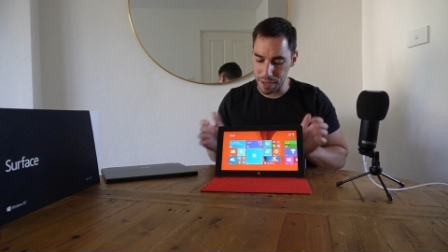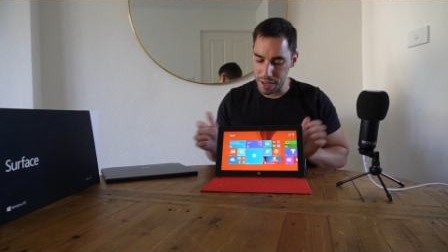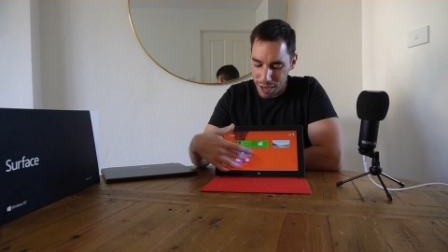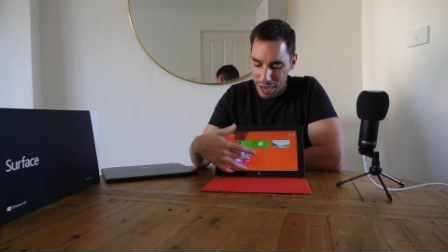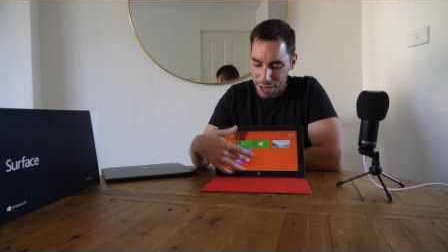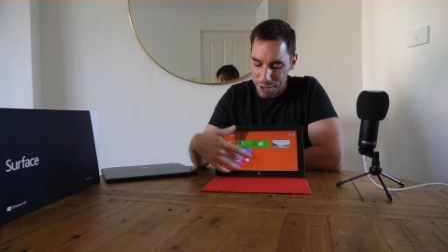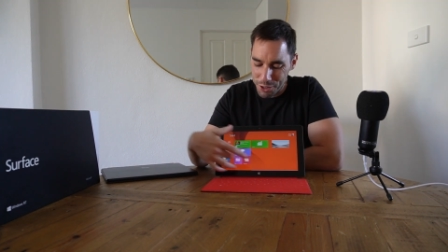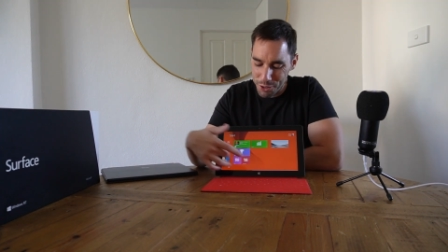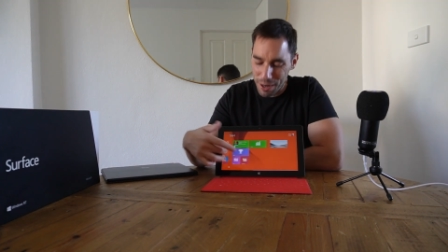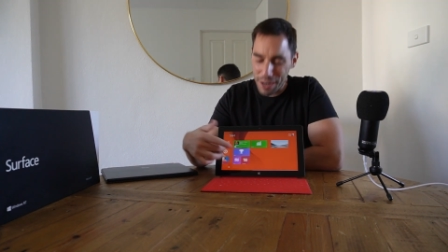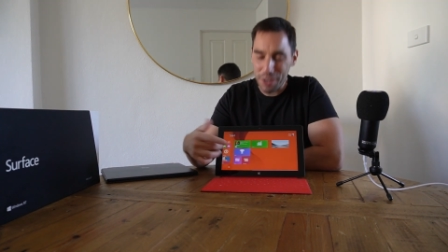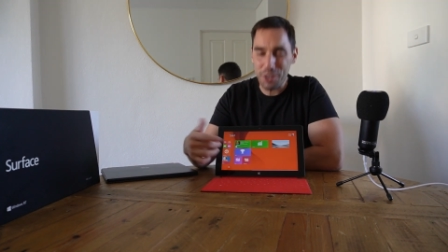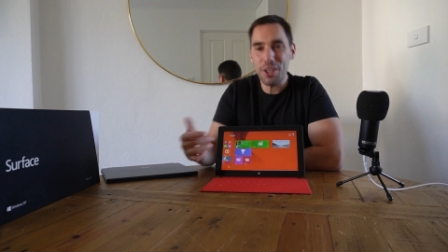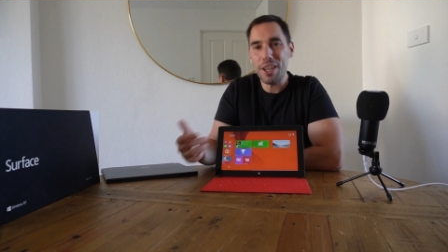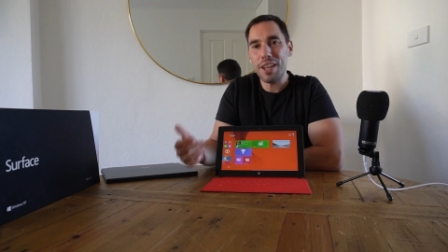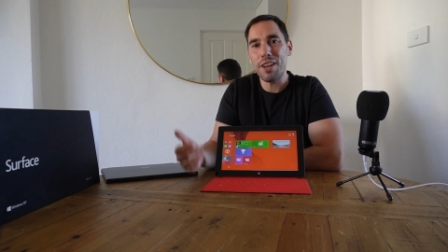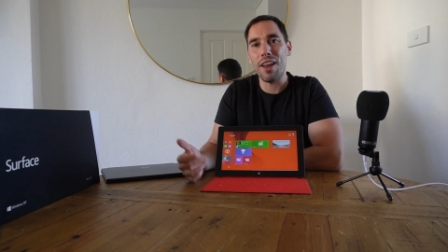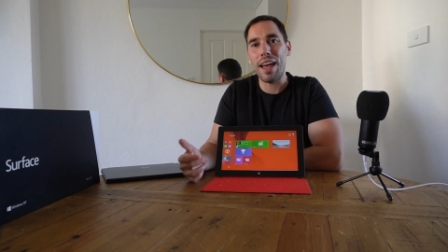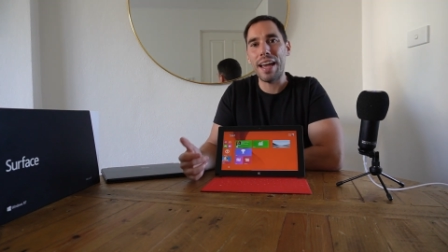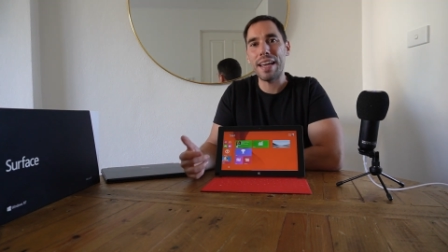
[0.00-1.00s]
I do
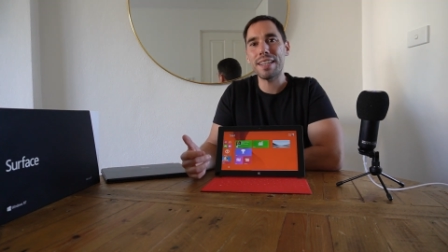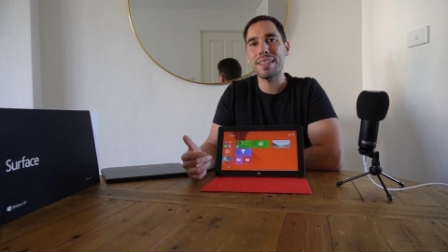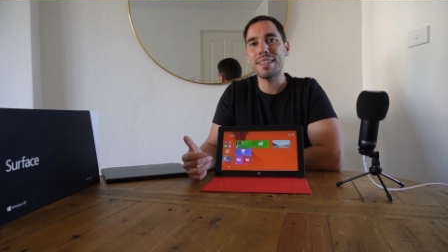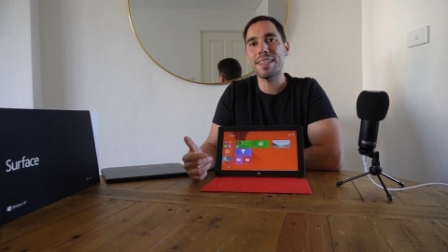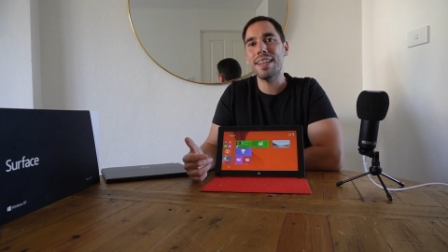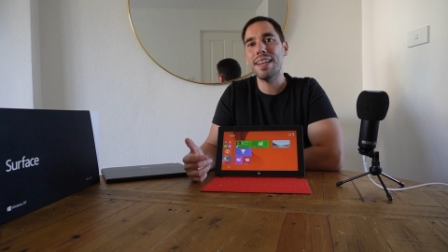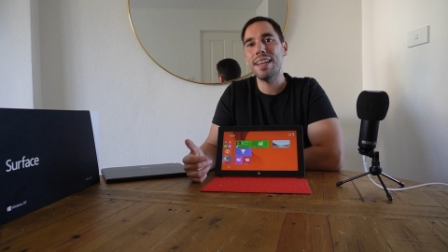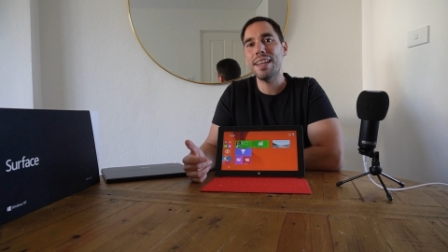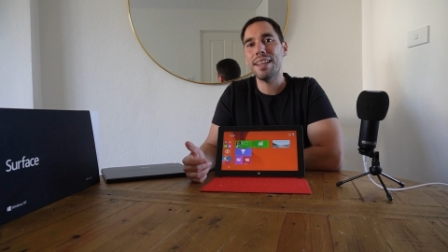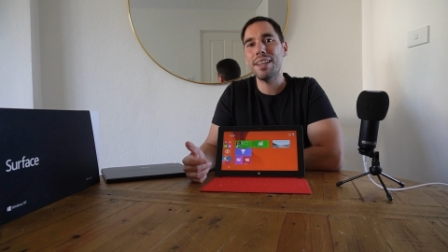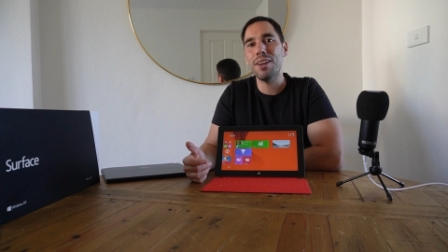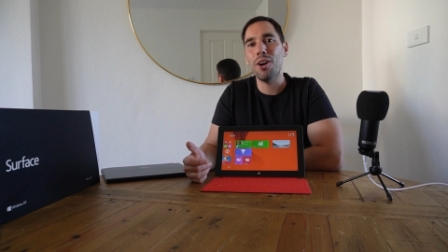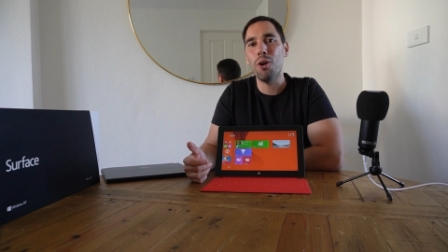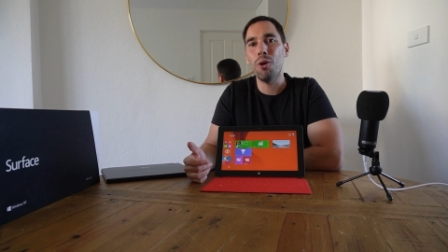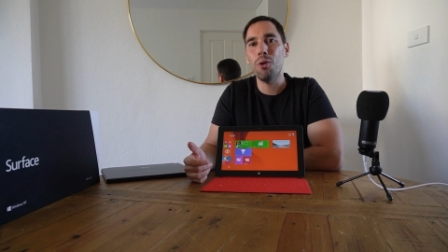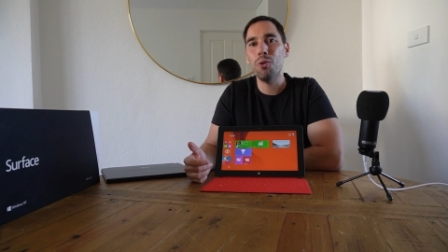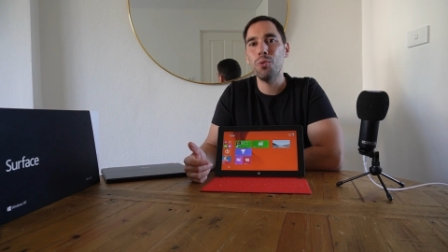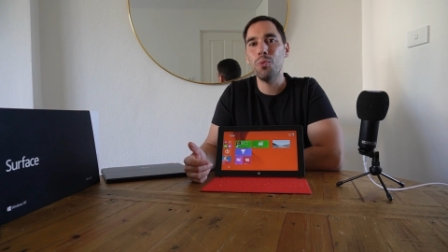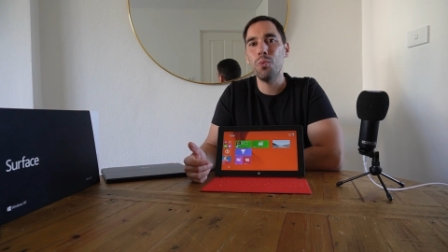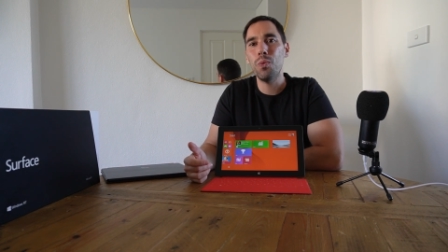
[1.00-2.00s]
actually like seeing the
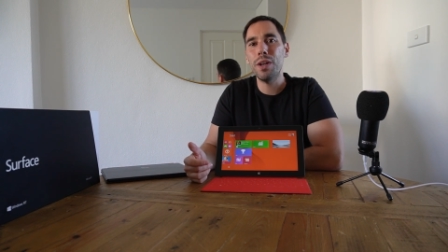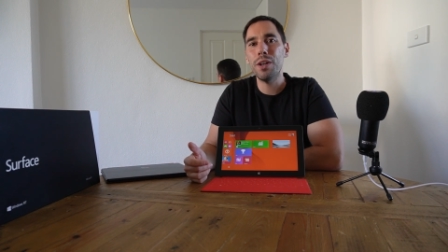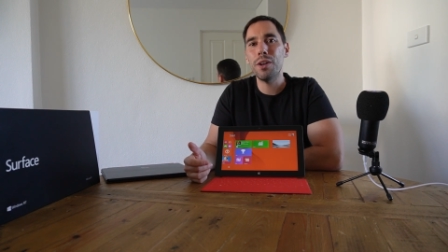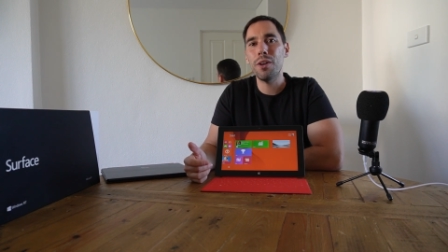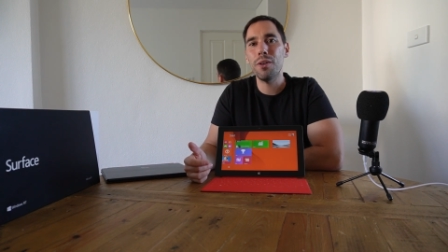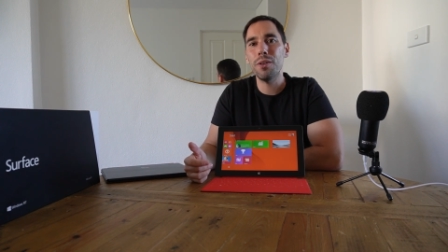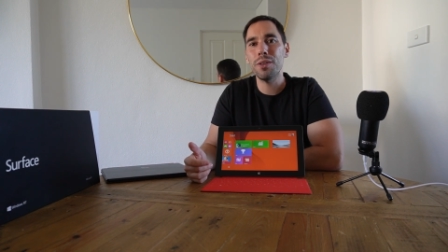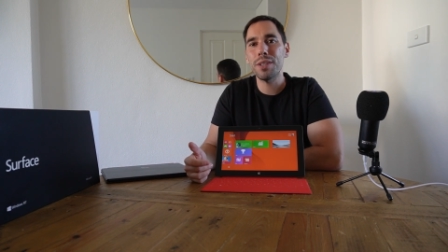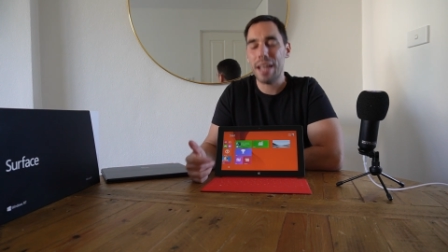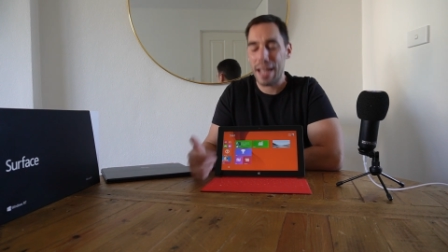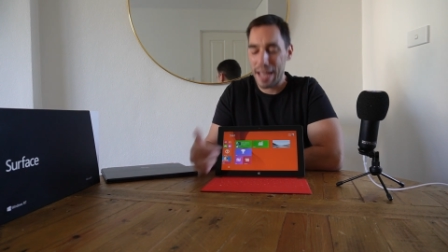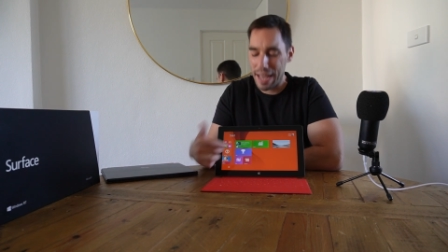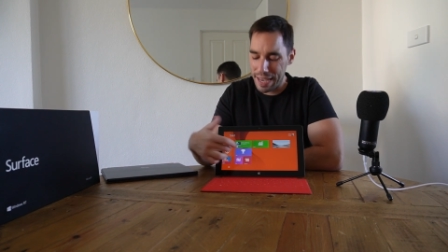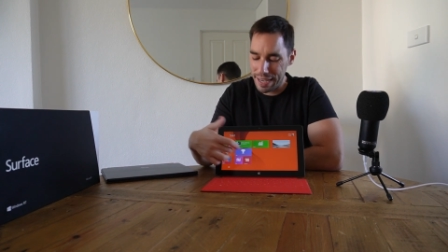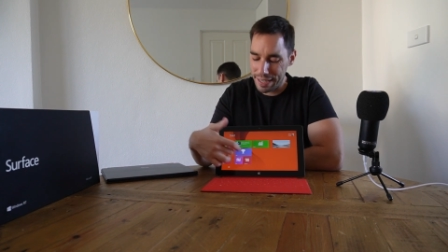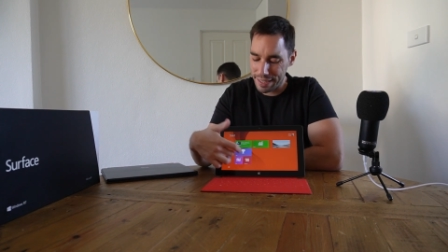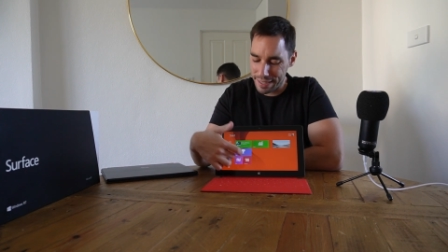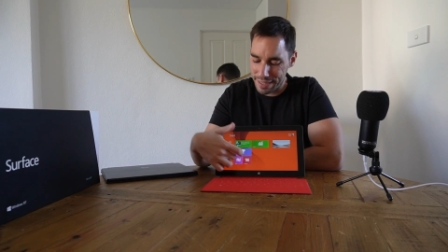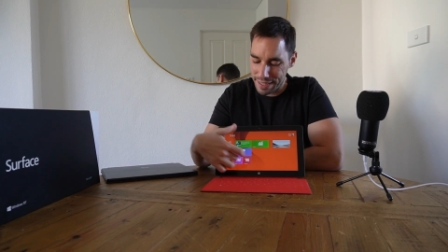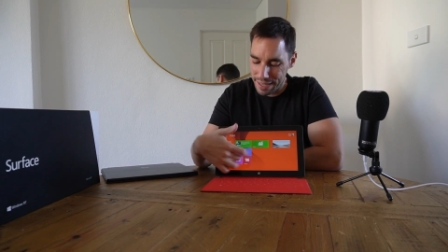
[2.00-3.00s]
old Windows
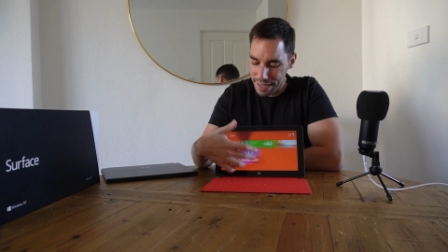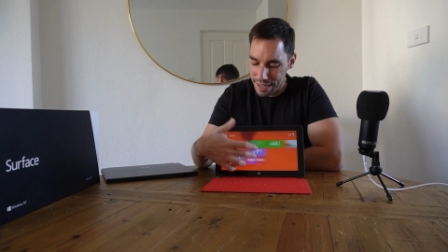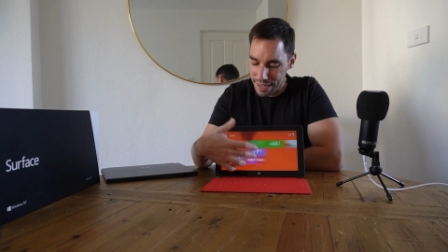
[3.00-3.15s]
8